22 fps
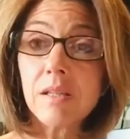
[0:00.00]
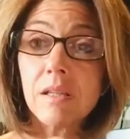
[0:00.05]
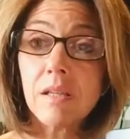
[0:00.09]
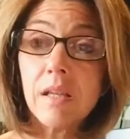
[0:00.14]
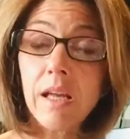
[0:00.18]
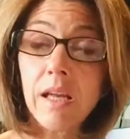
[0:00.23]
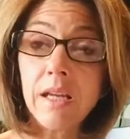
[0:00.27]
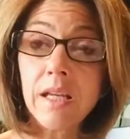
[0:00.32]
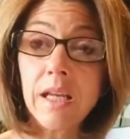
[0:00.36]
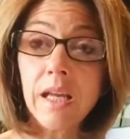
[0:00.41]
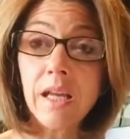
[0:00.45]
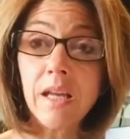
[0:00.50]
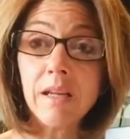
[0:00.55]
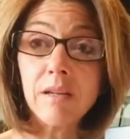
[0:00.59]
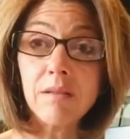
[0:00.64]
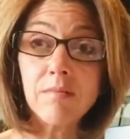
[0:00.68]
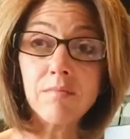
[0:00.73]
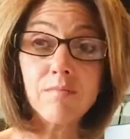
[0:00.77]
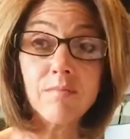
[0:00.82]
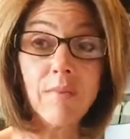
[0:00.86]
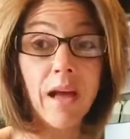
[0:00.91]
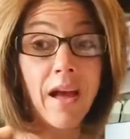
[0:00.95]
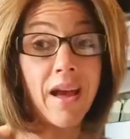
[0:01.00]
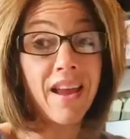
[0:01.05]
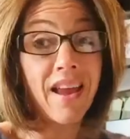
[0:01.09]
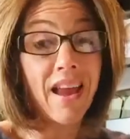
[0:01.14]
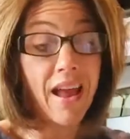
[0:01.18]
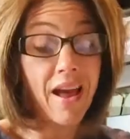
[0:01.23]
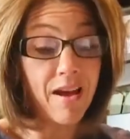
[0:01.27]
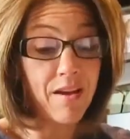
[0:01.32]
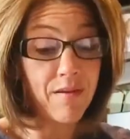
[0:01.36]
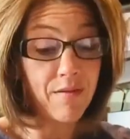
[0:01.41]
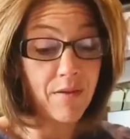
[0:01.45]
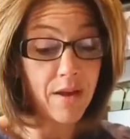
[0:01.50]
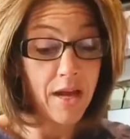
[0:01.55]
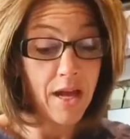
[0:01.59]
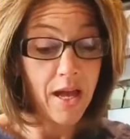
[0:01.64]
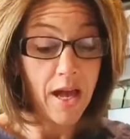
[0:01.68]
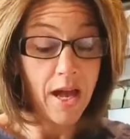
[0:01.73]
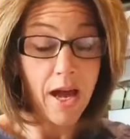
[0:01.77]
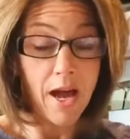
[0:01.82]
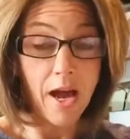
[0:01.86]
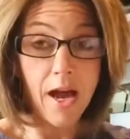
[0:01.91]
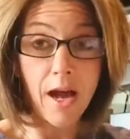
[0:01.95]
And again, I have
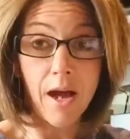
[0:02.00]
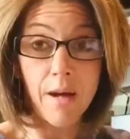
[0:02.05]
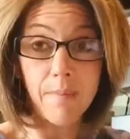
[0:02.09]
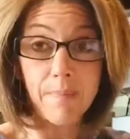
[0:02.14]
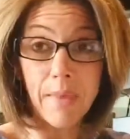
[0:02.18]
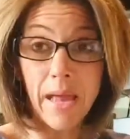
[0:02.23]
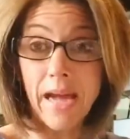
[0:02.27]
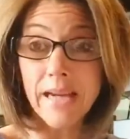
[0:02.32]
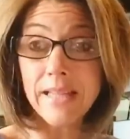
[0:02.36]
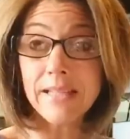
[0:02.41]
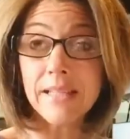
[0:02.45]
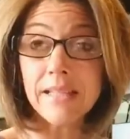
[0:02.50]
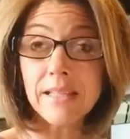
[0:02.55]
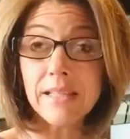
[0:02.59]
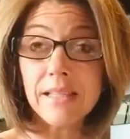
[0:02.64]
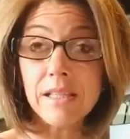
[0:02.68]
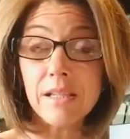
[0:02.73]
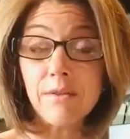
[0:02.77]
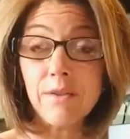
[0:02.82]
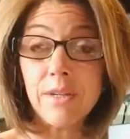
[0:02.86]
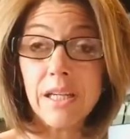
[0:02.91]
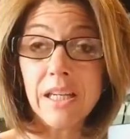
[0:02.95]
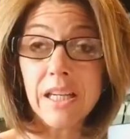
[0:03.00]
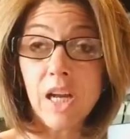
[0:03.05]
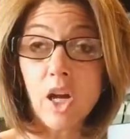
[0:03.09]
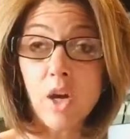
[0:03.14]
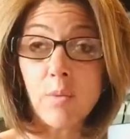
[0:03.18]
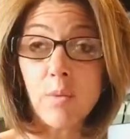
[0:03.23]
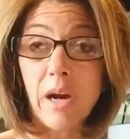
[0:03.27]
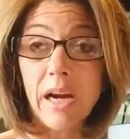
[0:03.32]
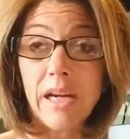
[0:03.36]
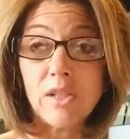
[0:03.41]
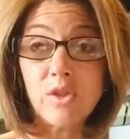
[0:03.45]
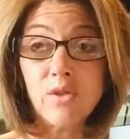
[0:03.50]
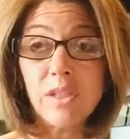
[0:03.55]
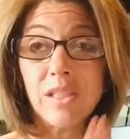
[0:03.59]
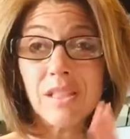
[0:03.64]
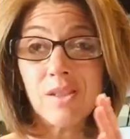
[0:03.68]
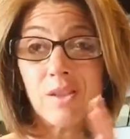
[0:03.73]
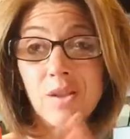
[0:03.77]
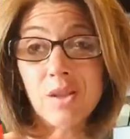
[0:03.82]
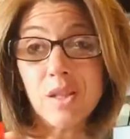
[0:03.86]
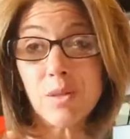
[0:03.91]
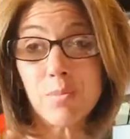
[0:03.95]
high sensitivity to carbohydrates, so
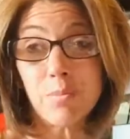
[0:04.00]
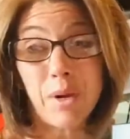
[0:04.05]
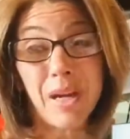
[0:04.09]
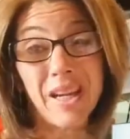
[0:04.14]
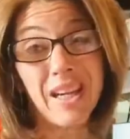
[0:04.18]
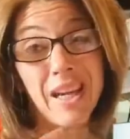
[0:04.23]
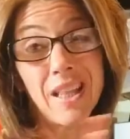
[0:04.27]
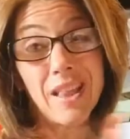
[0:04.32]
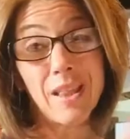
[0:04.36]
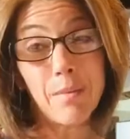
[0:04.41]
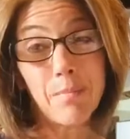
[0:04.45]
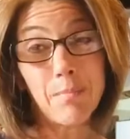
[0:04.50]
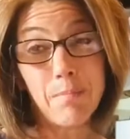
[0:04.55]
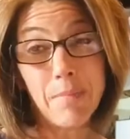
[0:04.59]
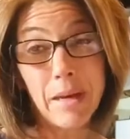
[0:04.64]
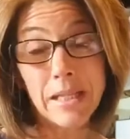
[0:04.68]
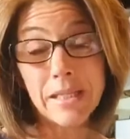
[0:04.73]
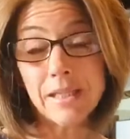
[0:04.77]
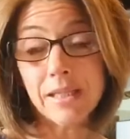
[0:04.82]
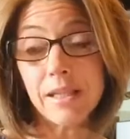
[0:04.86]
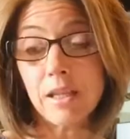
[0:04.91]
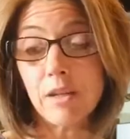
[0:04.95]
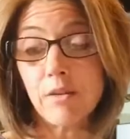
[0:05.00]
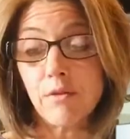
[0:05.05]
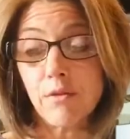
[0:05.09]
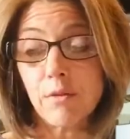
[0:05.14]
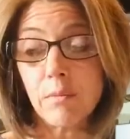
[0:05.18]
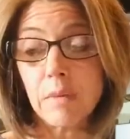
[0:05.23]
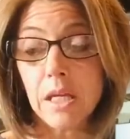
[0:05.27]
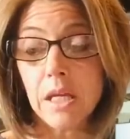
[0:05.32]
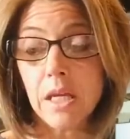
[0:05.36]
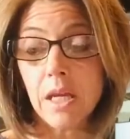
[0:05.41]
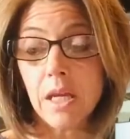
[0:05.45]
this is probably not the best thing for me.